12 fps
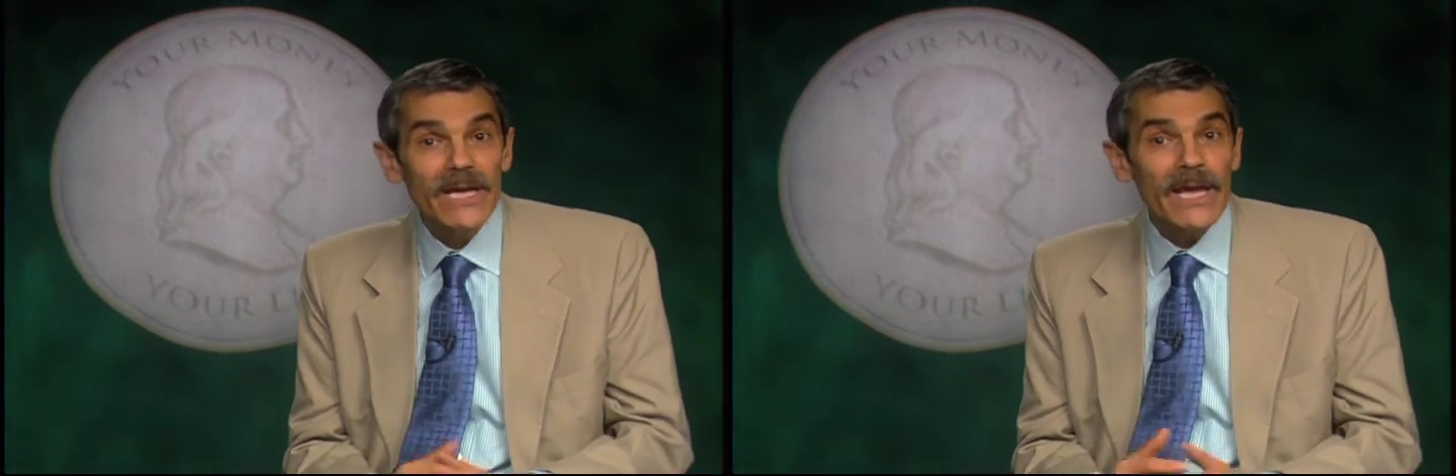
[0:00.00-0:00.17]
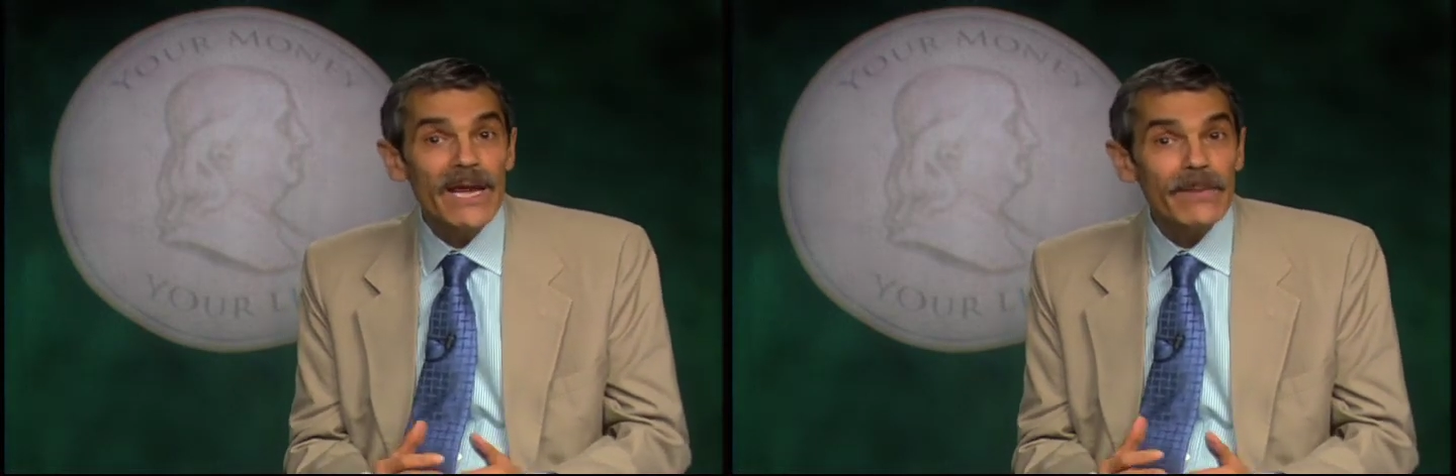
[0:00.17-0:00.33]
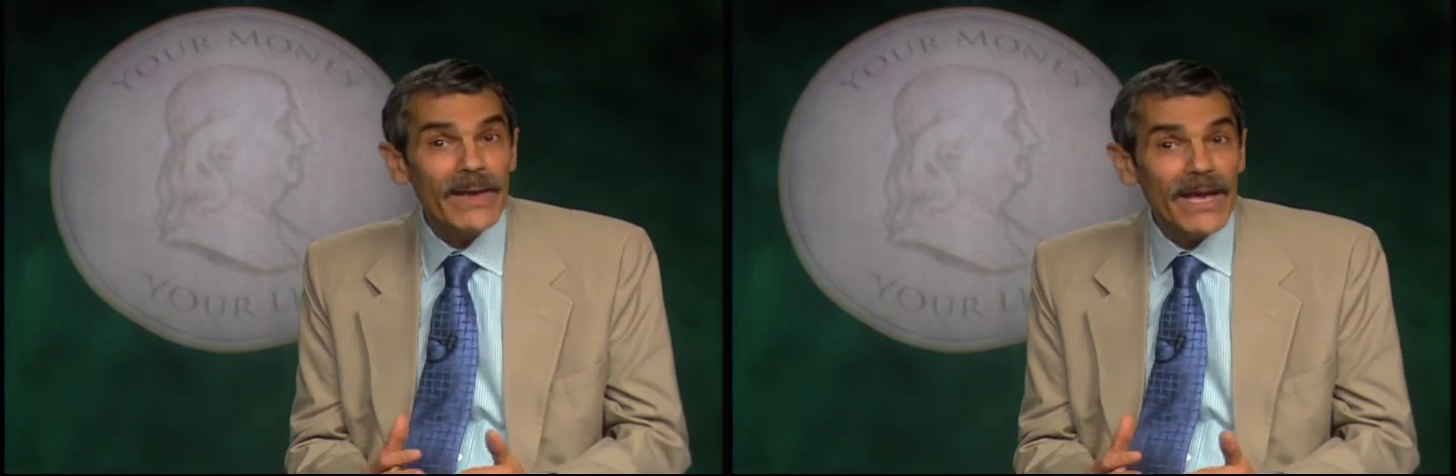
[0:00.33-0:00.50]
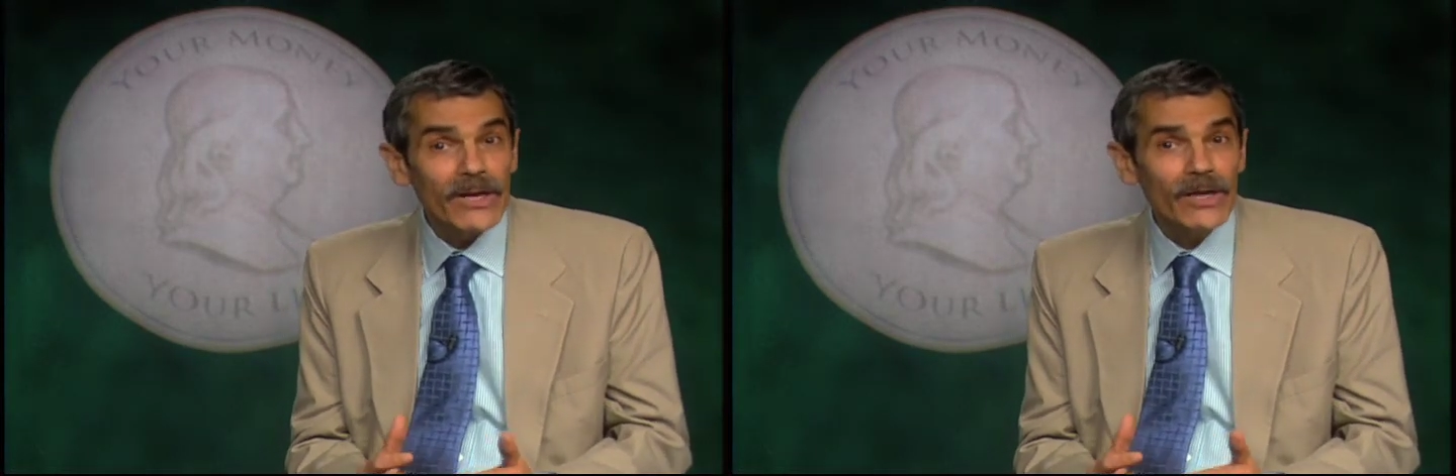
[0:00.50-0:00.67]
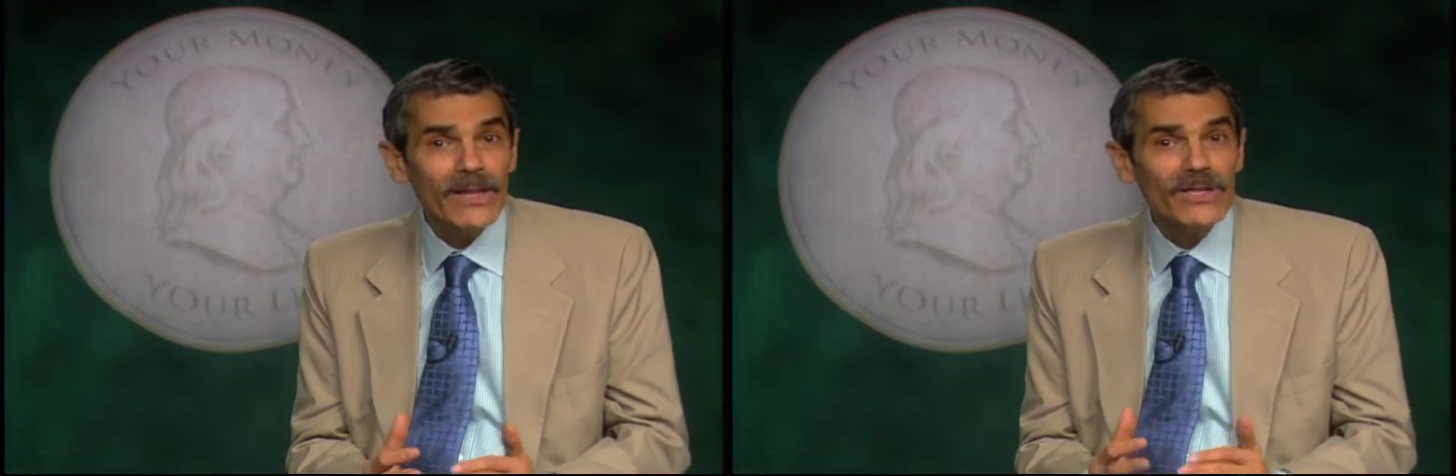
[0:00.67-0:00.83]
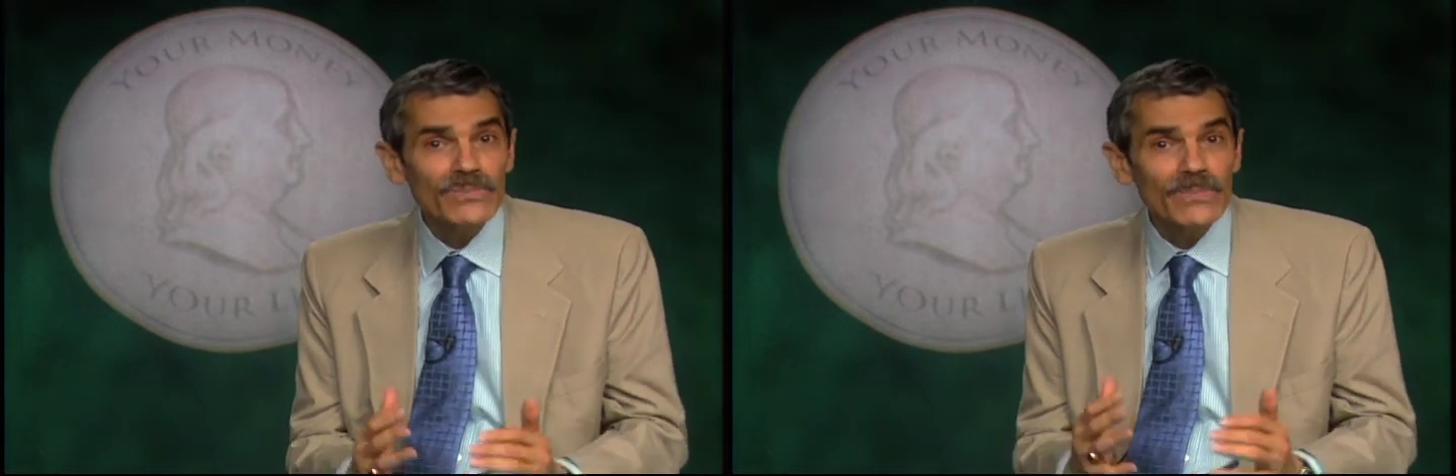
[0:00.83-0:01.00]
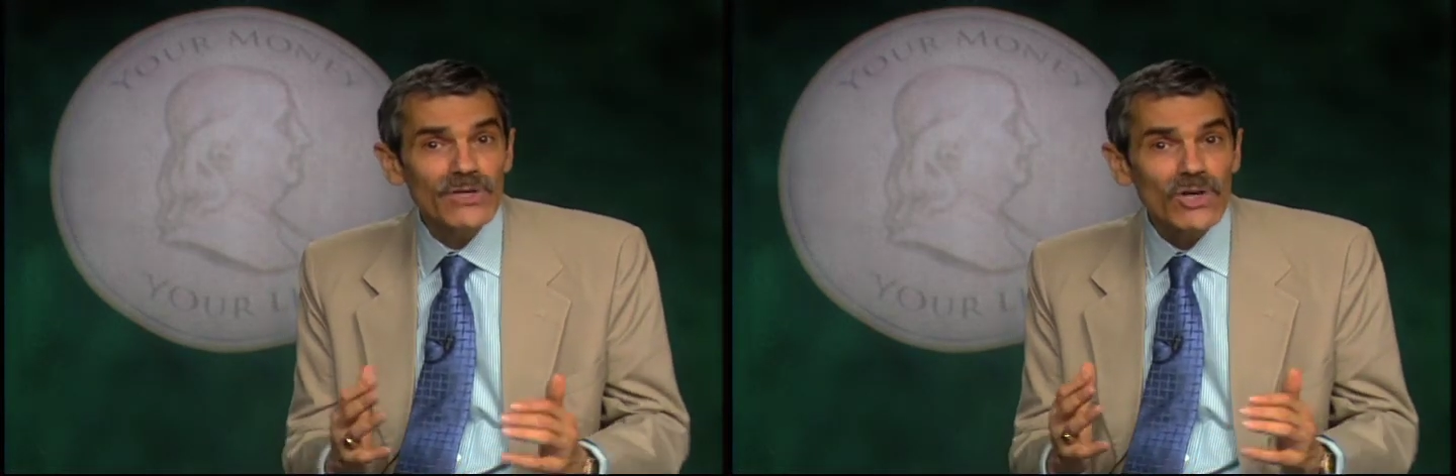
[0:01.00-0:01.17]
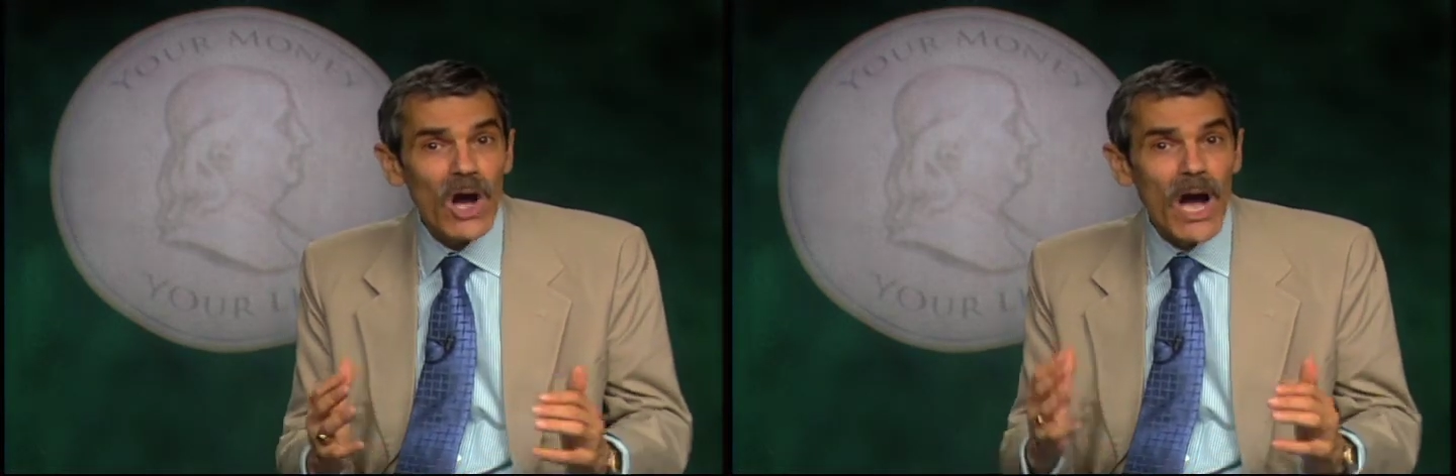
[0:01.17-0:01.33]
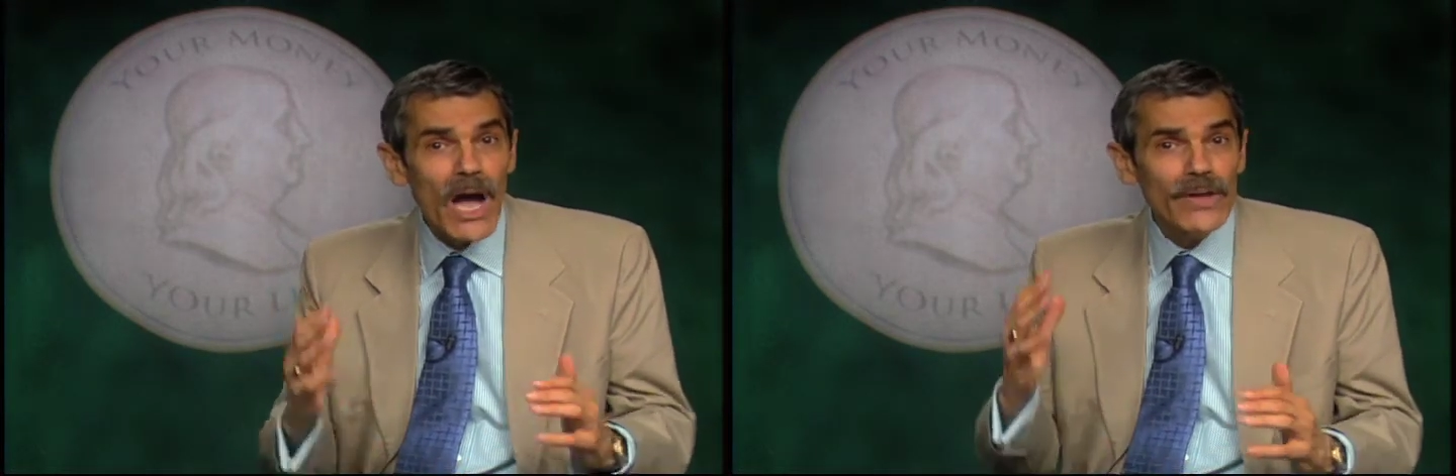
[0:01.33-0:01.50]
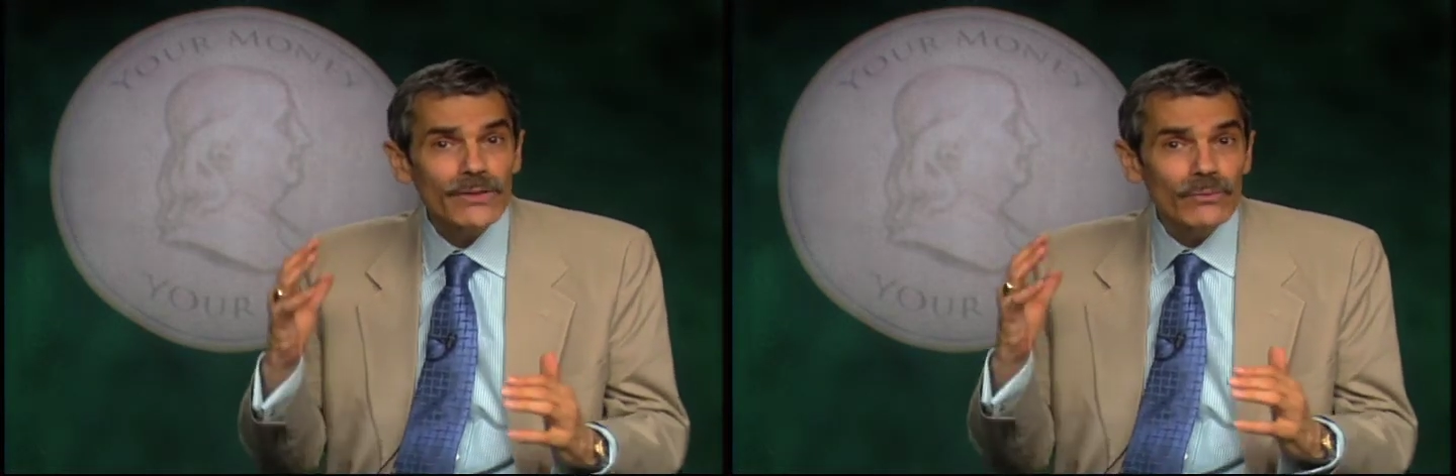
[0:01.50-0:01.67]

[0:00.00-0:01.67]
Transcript: in a manner that is beyond